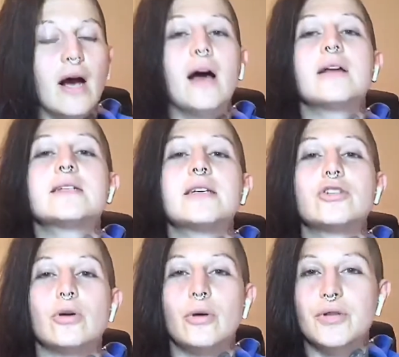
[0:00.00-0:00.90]

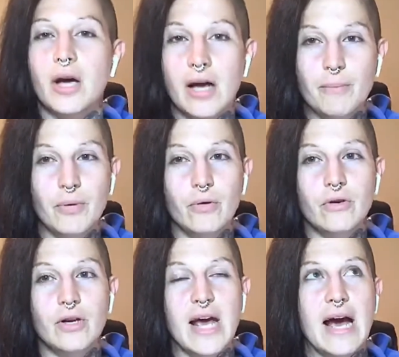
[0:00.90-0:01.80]
digital, a couple
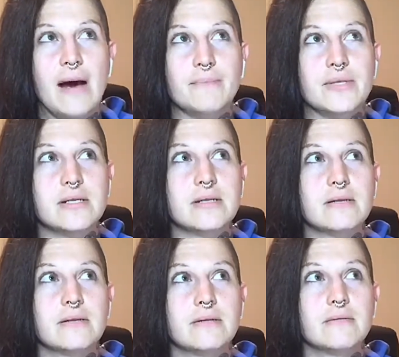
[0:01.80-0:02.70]
good apps
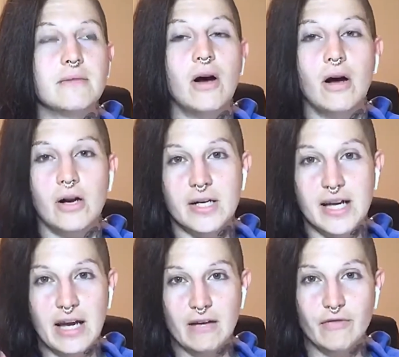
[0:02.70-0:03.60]
are
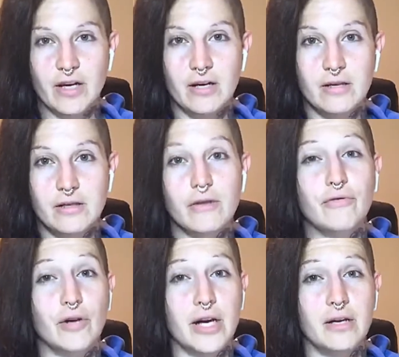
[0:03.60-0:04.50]
Canva, they're
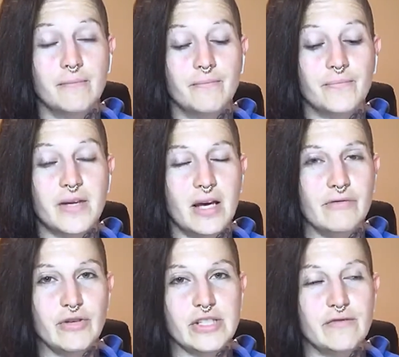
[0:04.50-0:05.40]
free,
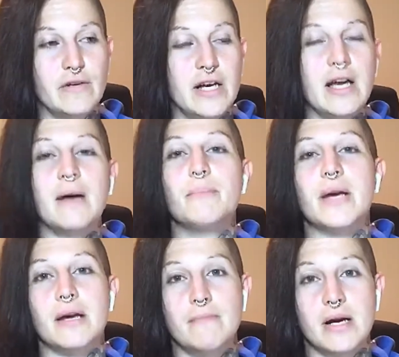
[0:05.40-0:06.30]
Canva's free, and
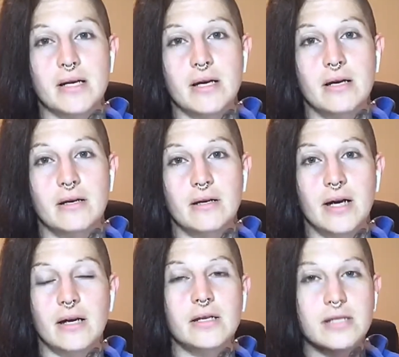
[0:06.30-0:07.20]
PicMonkey. I
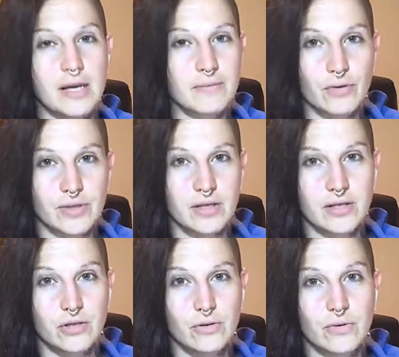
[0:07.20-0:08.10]
can type those
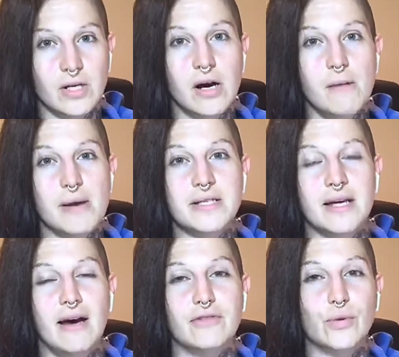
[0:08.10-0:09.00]
into the comments
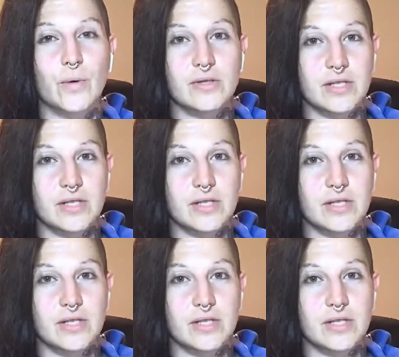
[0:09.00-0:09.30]
afterwards as